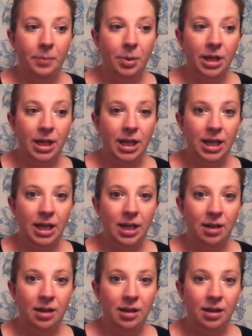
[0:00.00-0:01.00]
putting
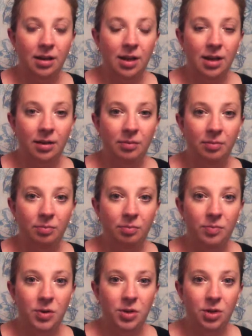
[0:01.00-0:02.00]
in a
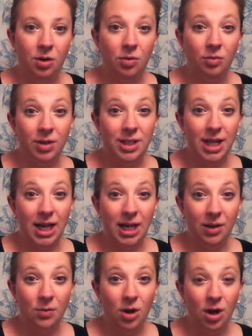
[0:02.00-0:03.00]
stone
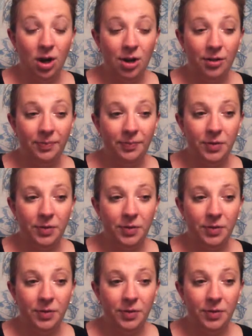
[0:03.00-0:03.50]
retaining wall.